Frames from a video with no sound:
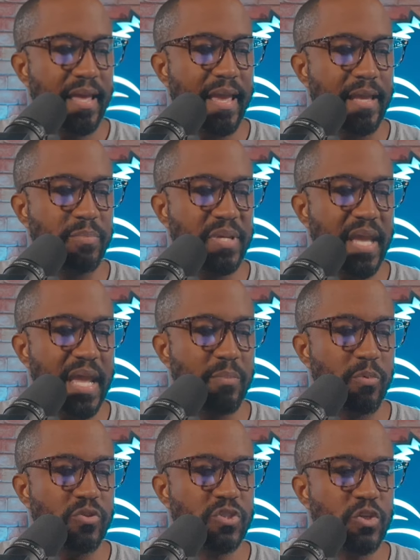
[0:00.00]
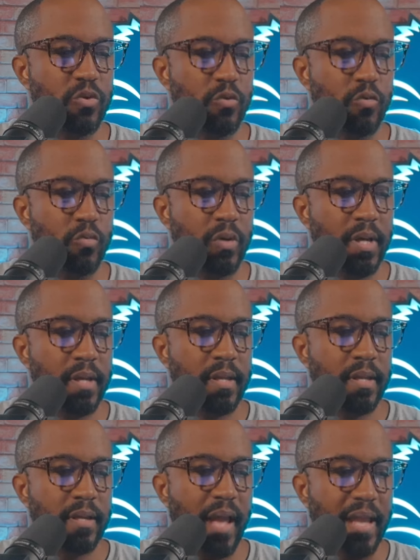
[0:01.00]
and be able to
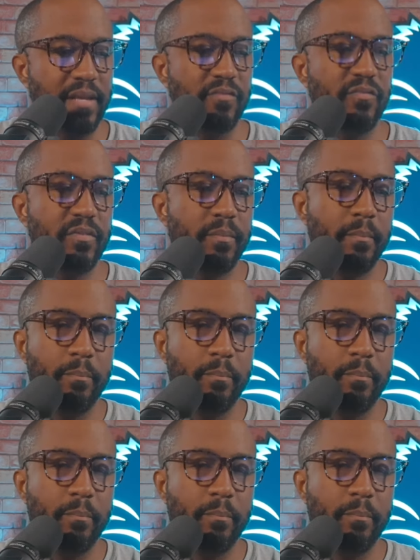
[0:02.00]
kind of